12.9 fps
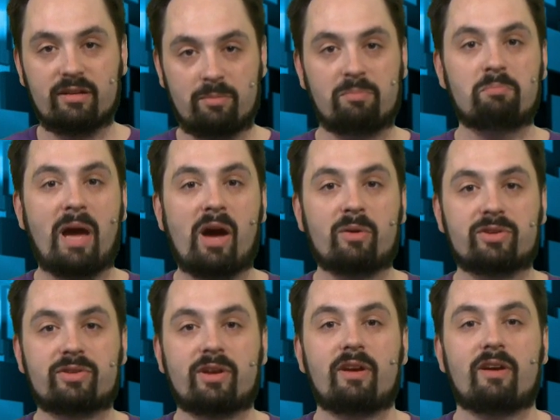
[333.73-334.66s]

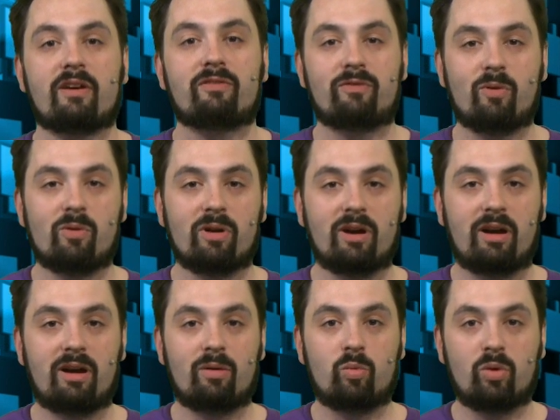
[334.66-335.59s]
mouse for
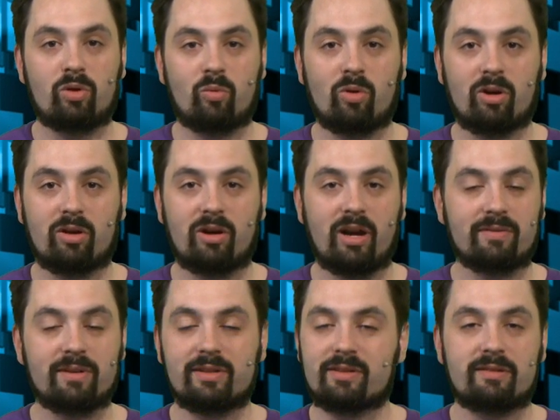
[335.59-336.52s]
uh, World of
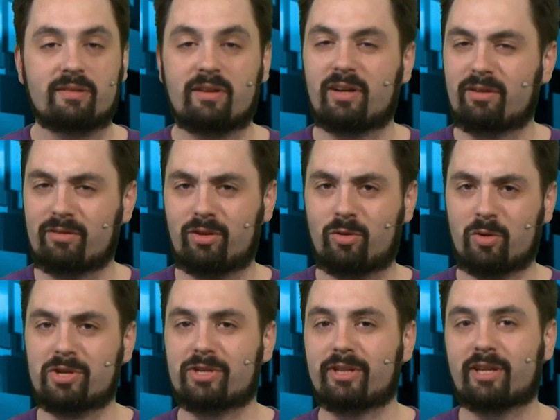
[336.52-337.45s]
Warcraft. It's a
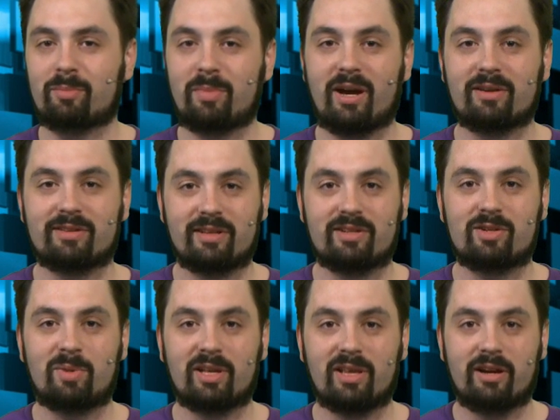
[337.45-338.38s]
gorgeous looking mouse, and that should
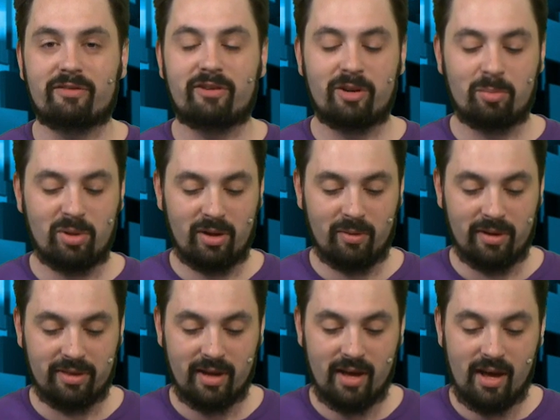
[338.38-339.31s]
be a lot of fun to play with.